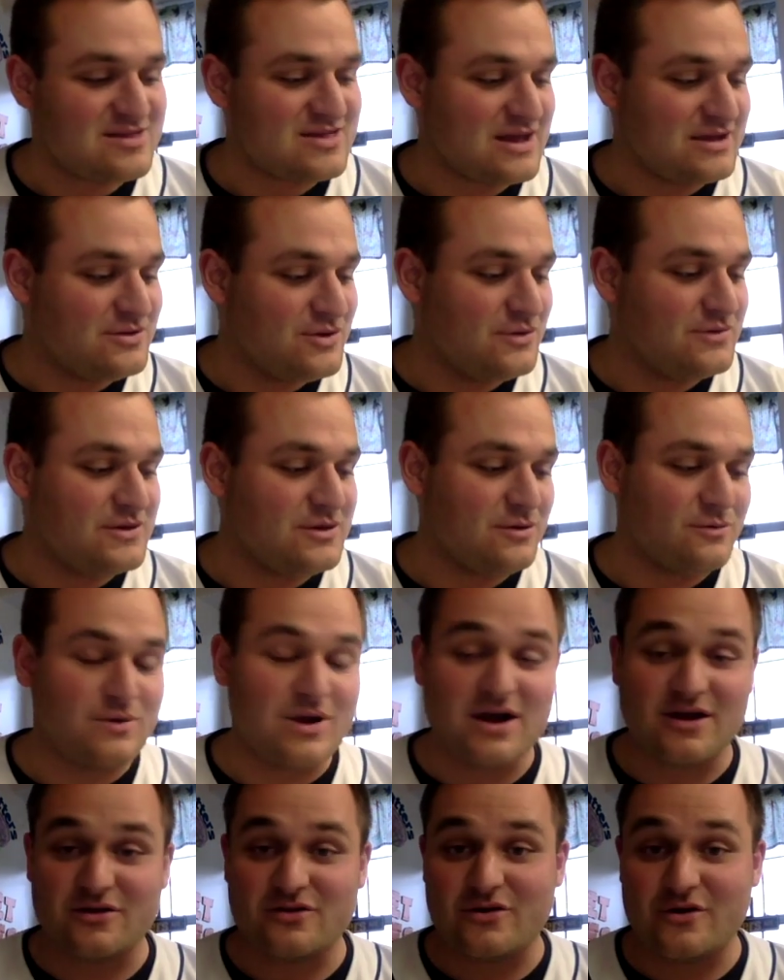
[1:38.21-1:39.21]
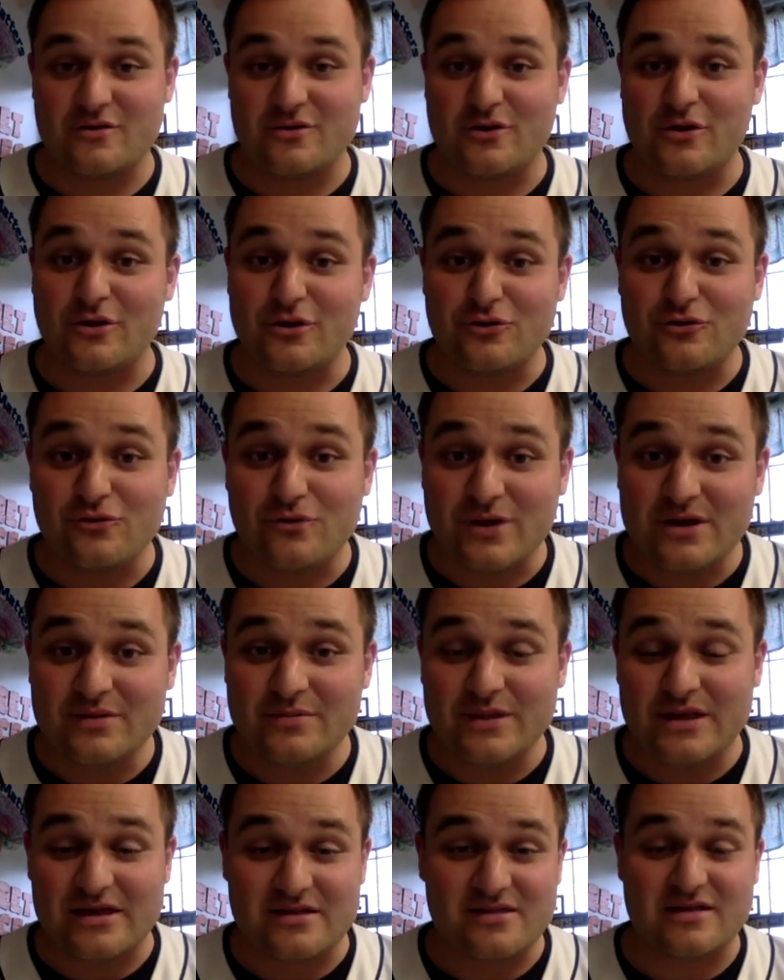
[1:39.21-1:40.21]
I know that your Rockstars are
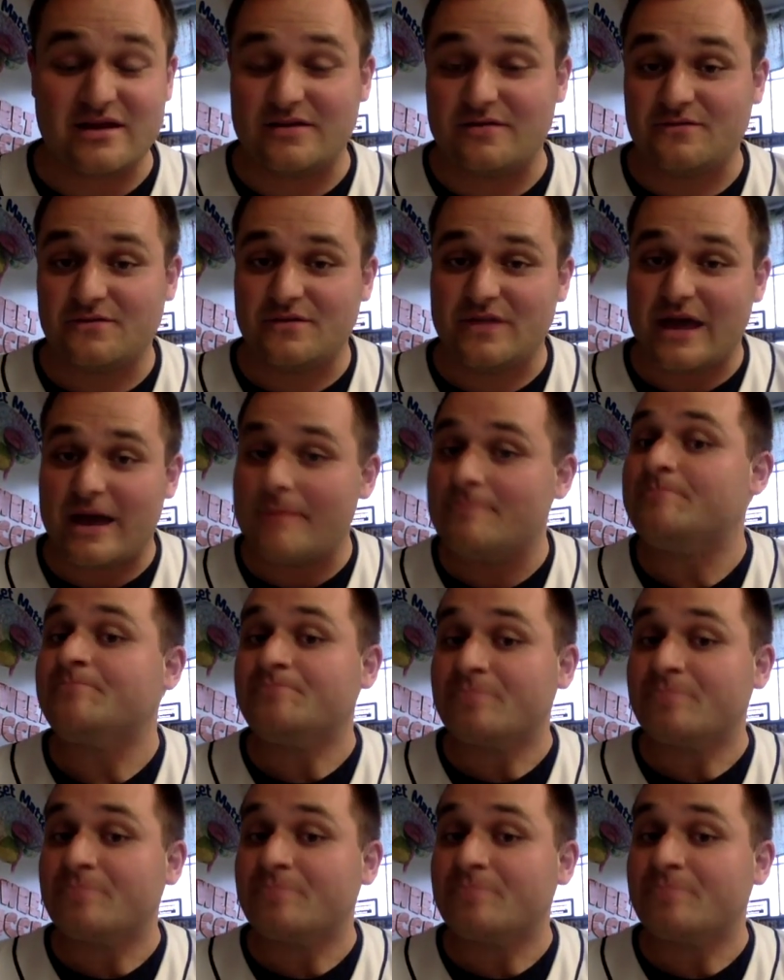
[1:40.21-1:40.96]
incredibly excited for that.